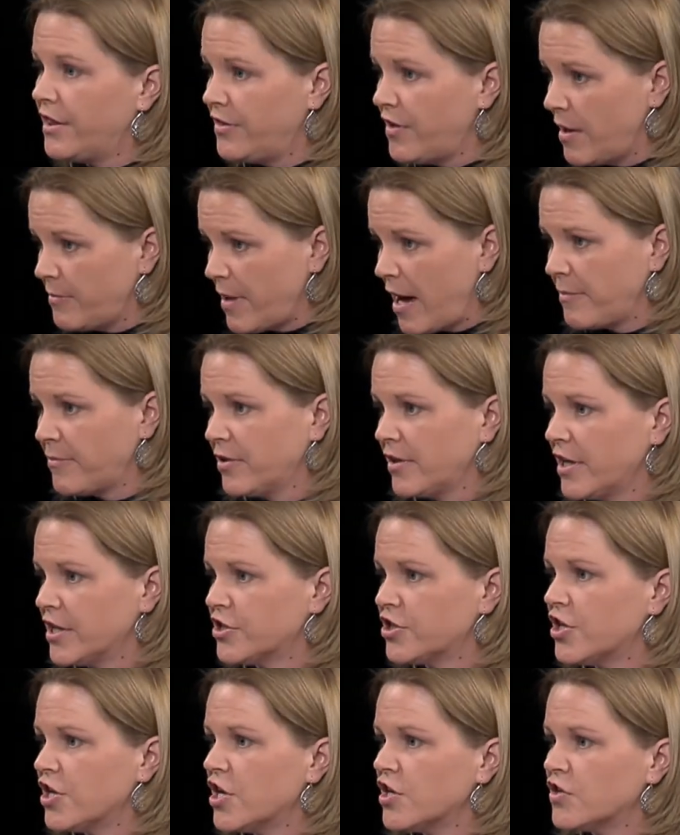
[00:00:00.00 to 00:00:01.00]
that
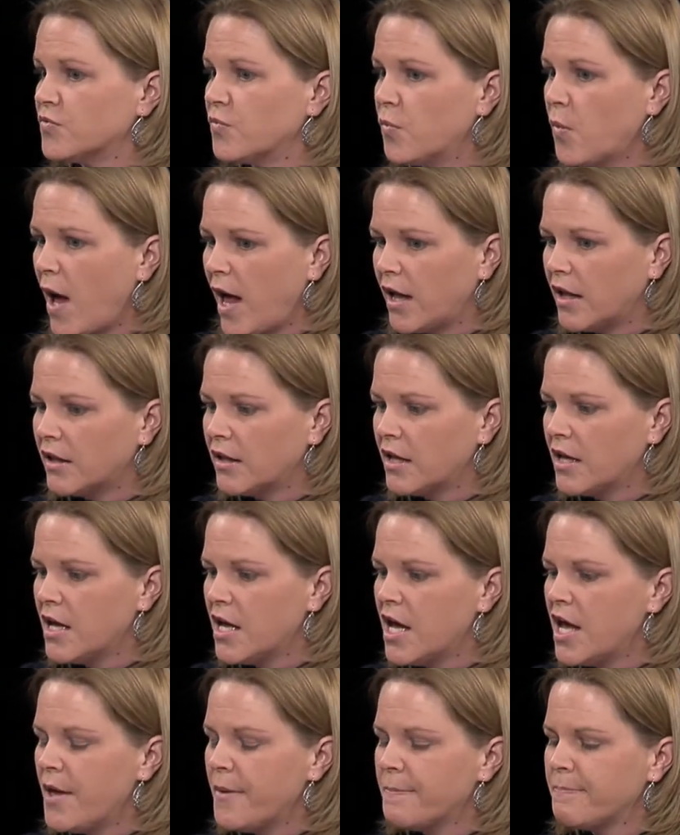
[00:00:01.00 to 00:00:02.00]
population mm -hmm. as mm-hmm. well
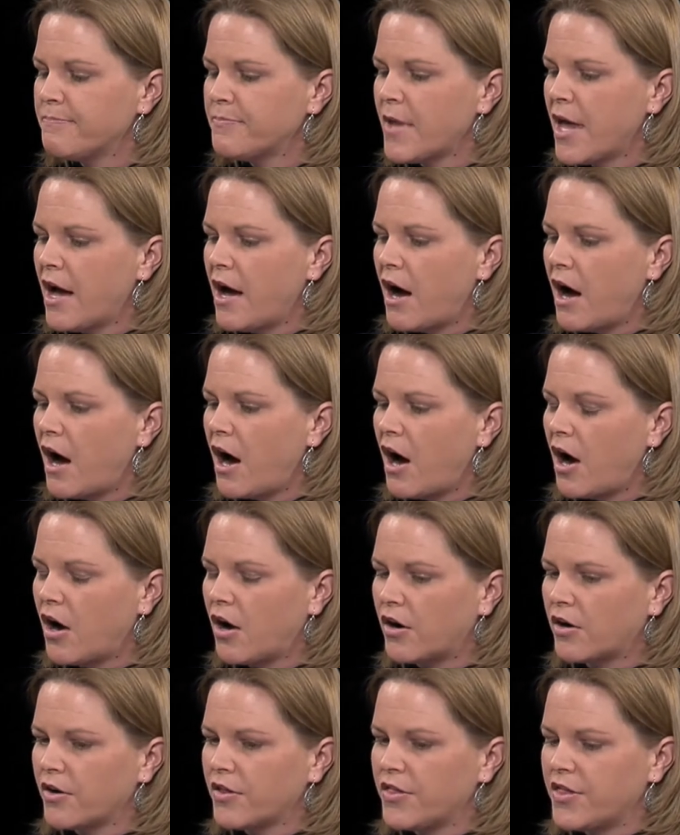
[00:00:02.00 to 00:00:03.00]

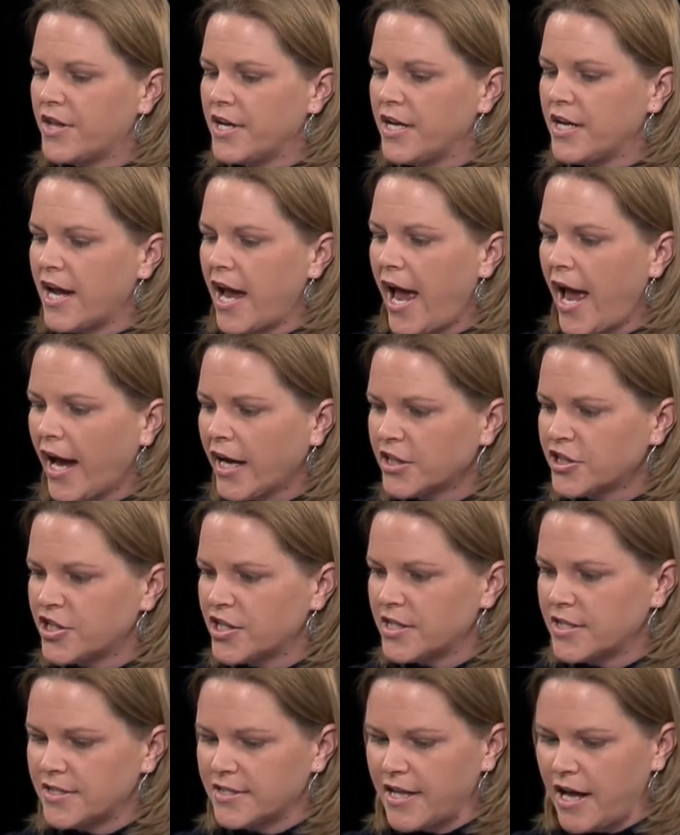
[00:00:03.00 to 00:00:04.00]
are the
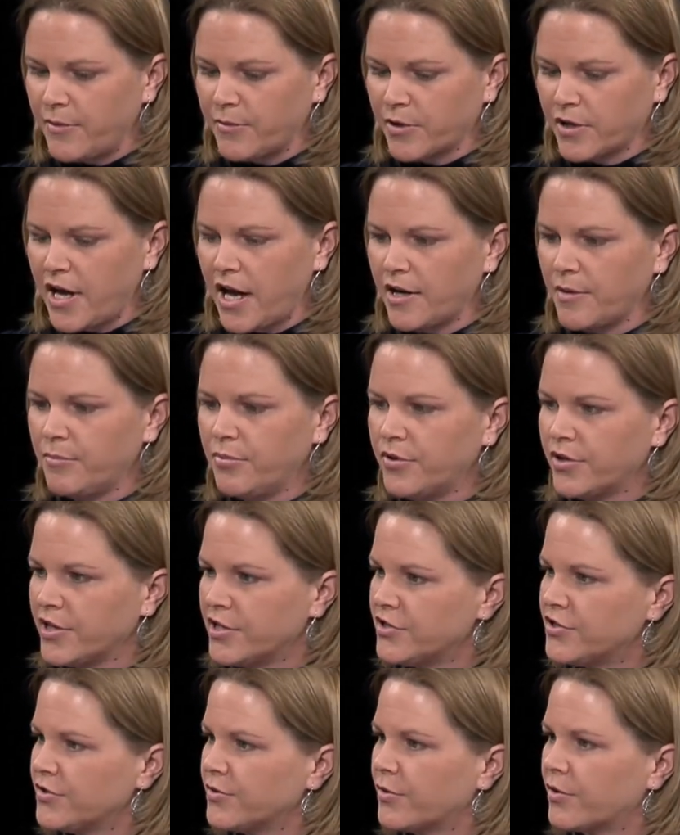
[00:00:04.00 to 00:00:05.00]
actions that were kind of put
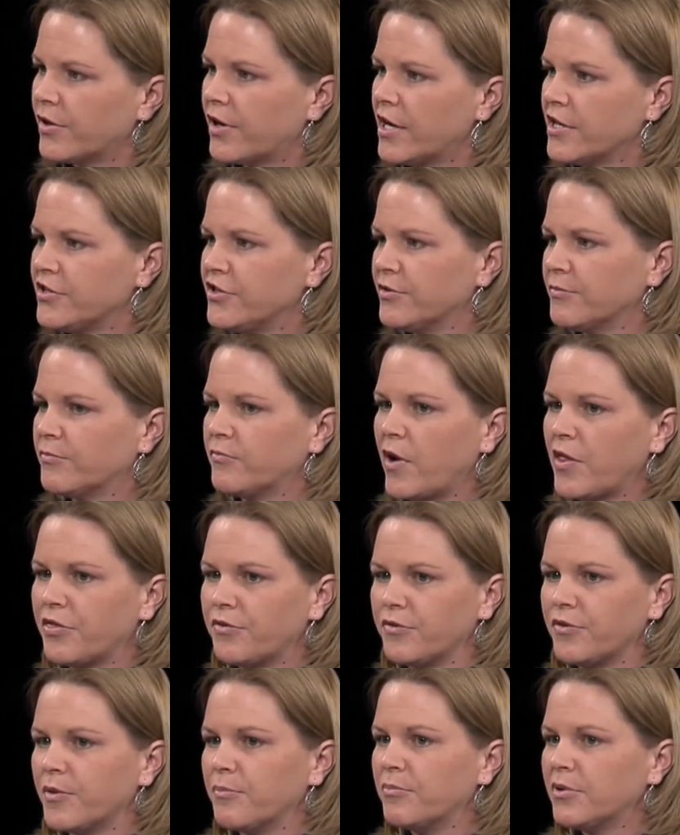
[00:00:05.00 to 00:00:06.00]
into or as you went
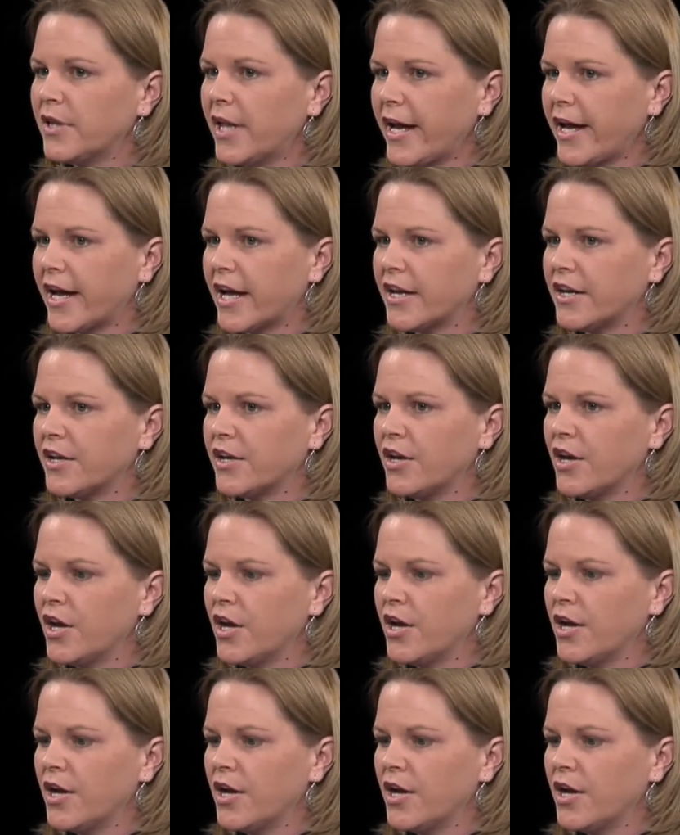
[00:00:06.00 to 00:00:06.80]
through the plan